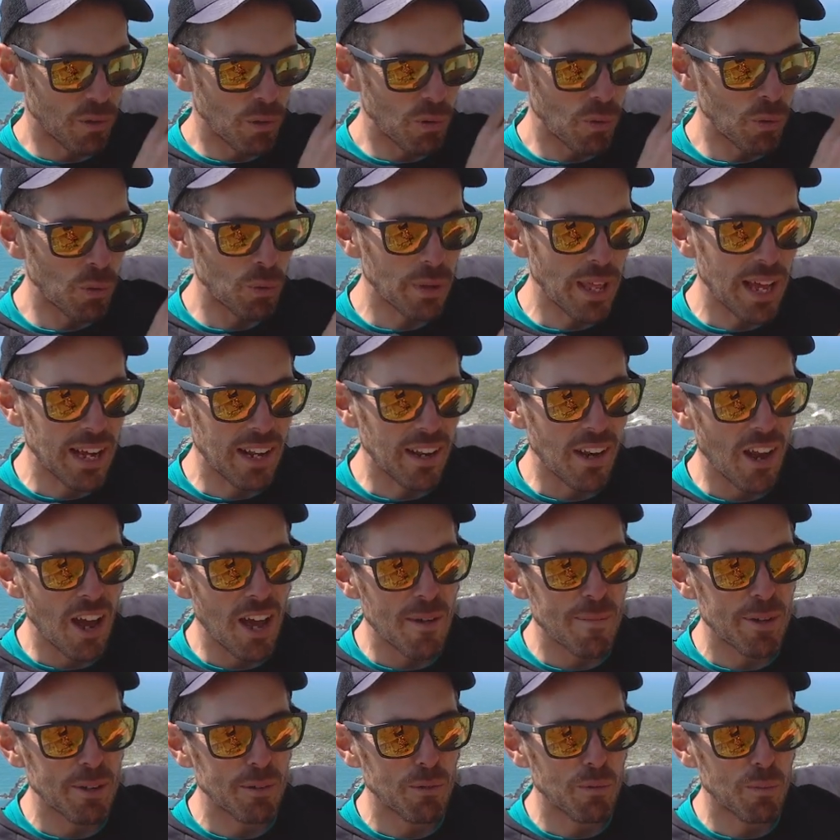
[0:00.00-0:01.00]
All that
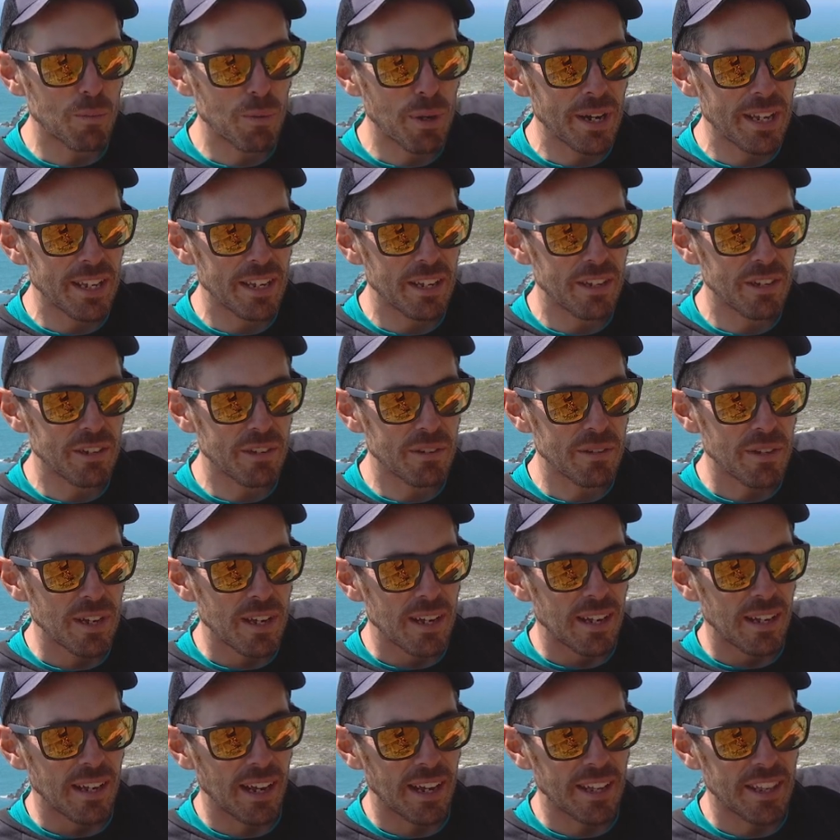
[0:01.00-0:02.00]
climbing will bring you
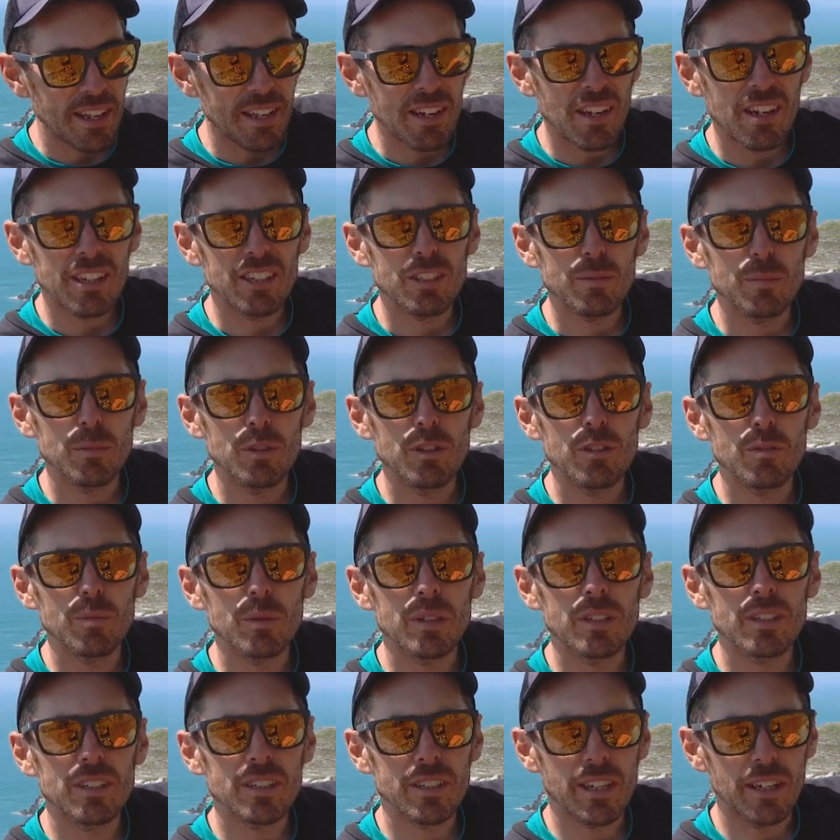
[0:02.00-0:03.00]
like the nice
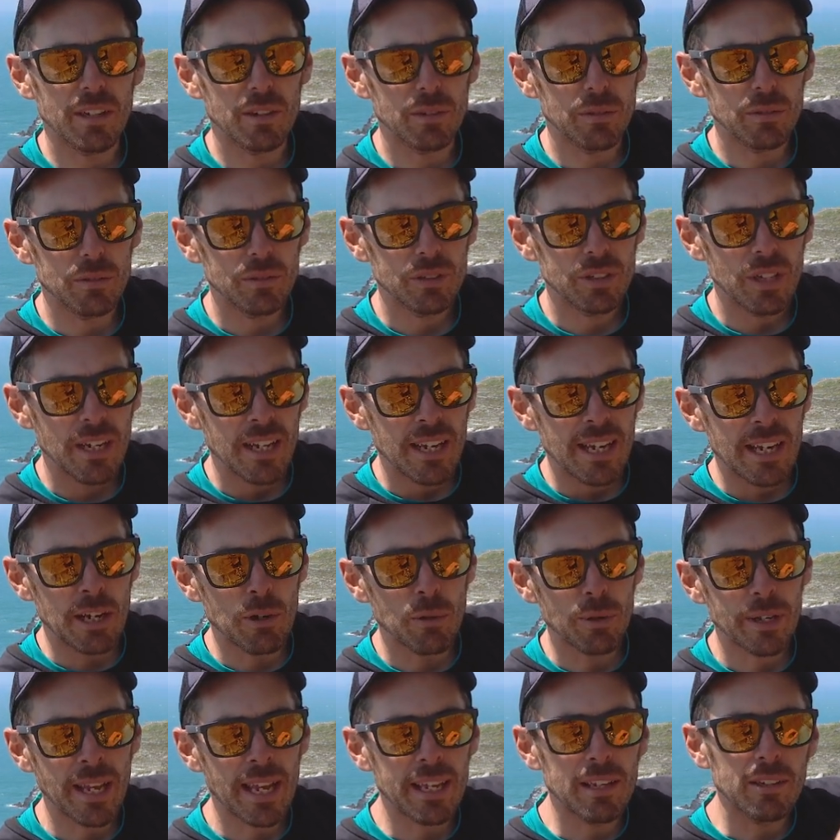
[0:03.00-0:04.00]
movement skills. It
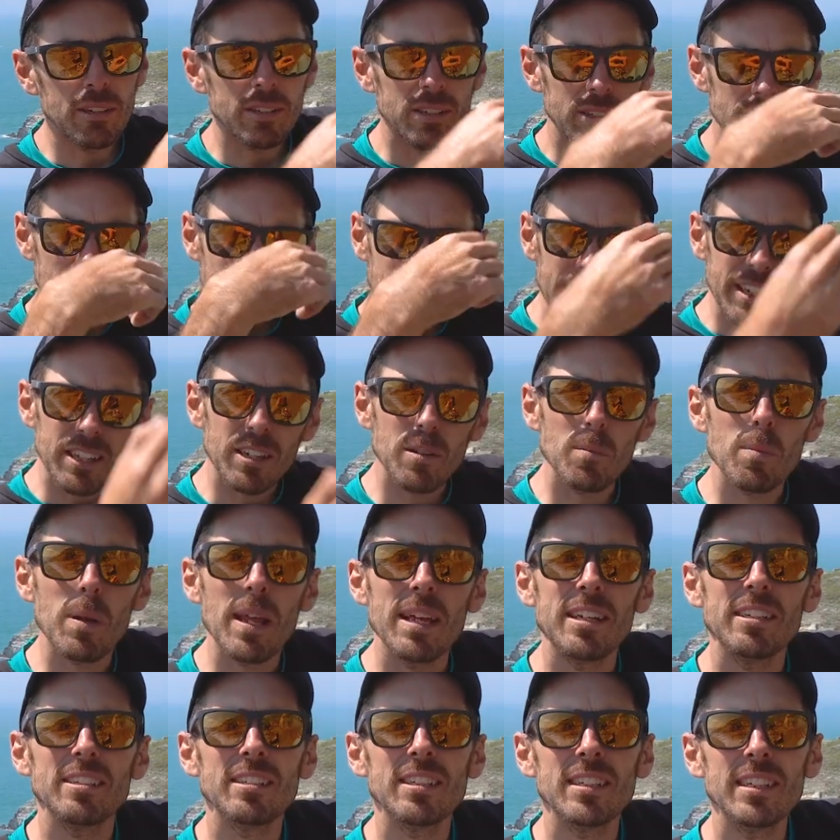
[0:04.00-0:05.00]
will get you slick at
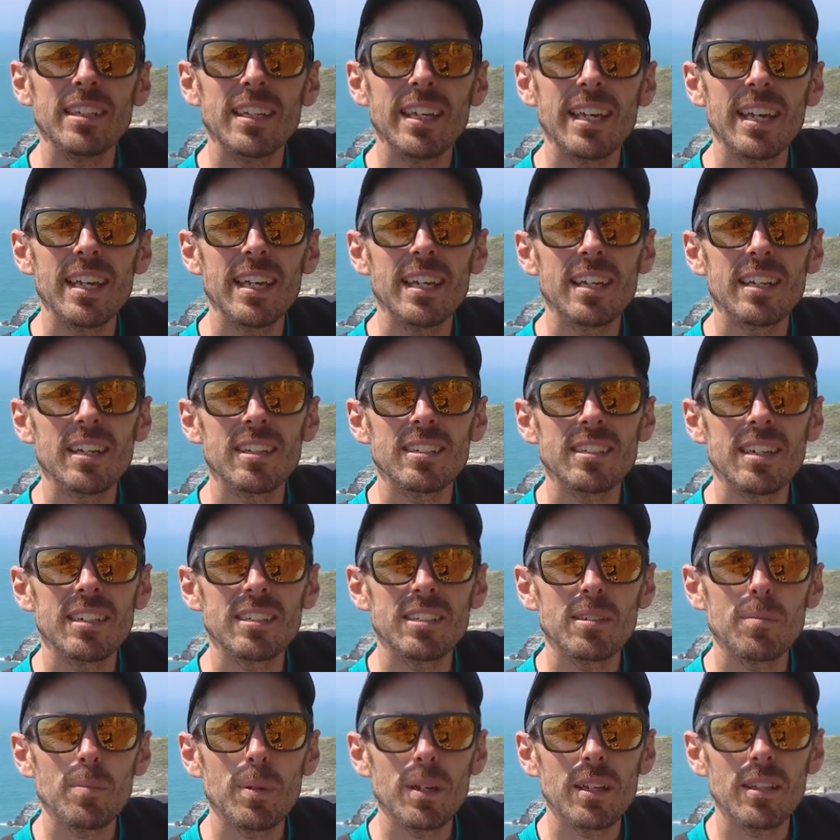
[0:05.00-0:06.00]
placing gear, because
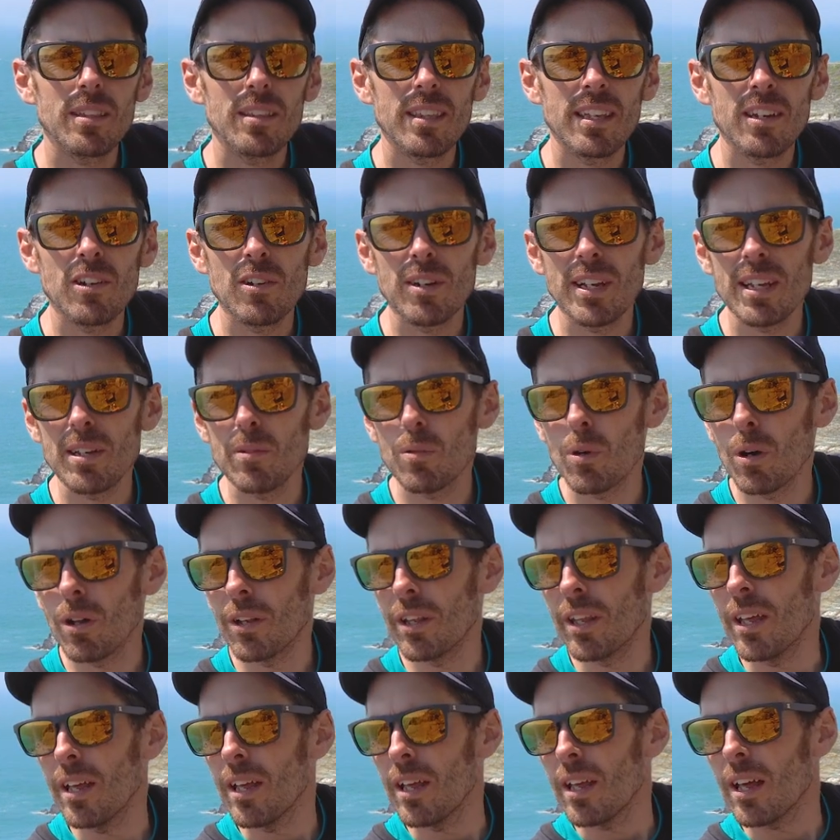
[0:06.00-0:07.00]
that's a big thing on
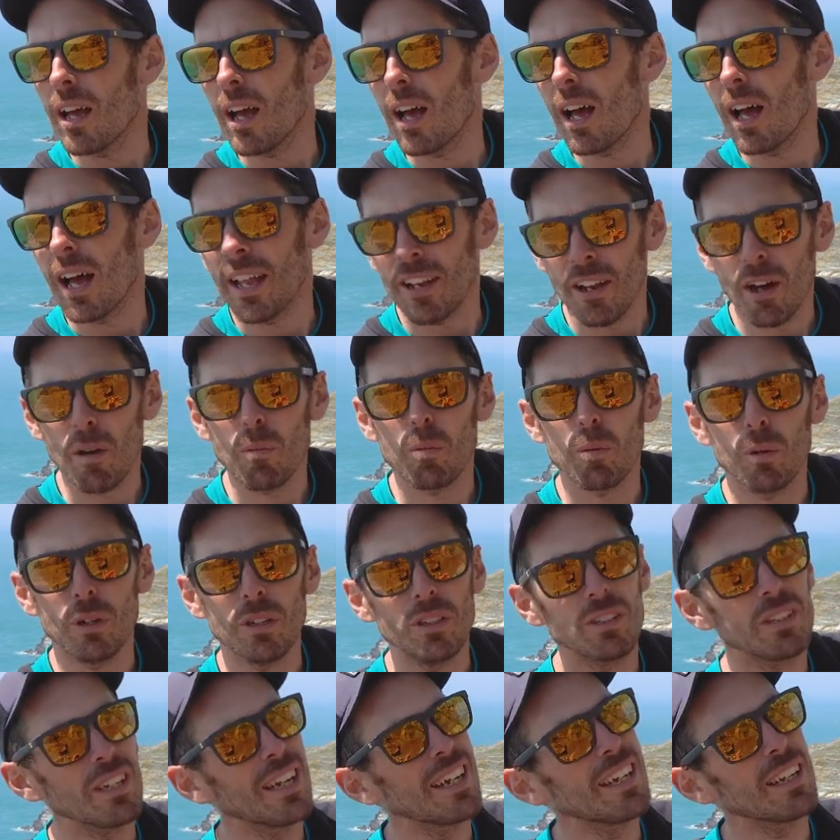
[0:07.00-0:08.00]
E1 and
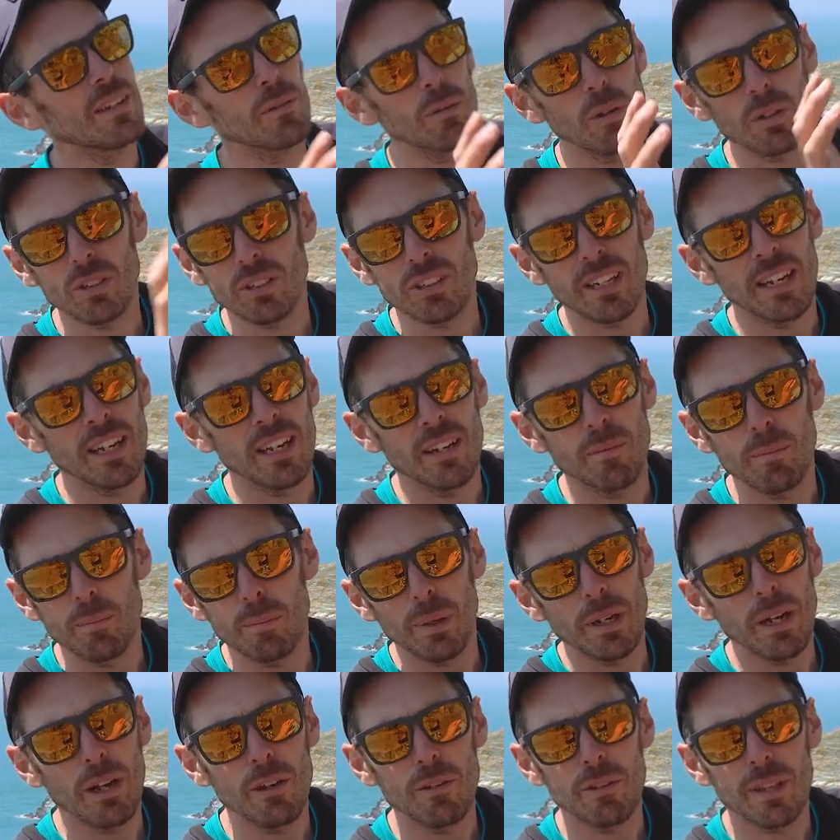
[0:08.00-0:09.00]
upwards. I'm not saying
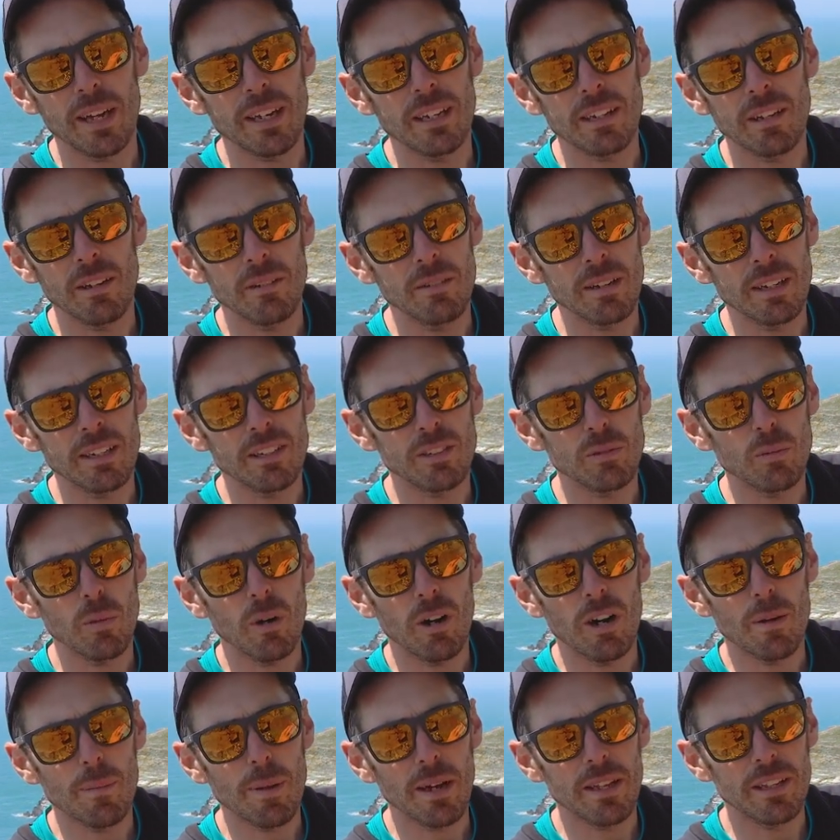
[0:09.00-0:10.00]
below that you don't need to
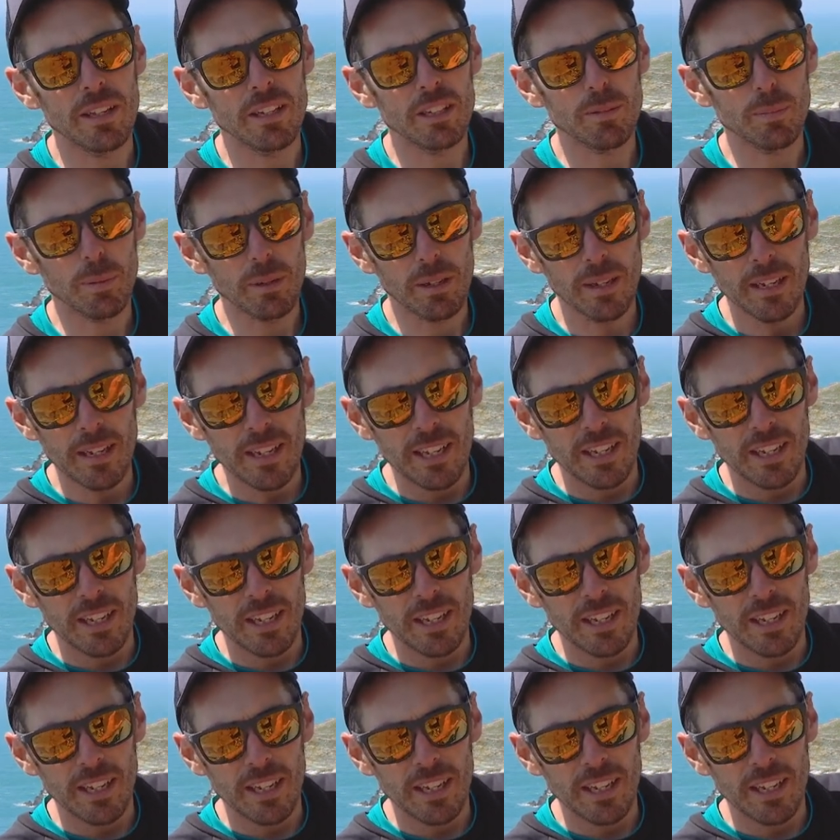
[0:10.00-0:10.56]
worry about this, but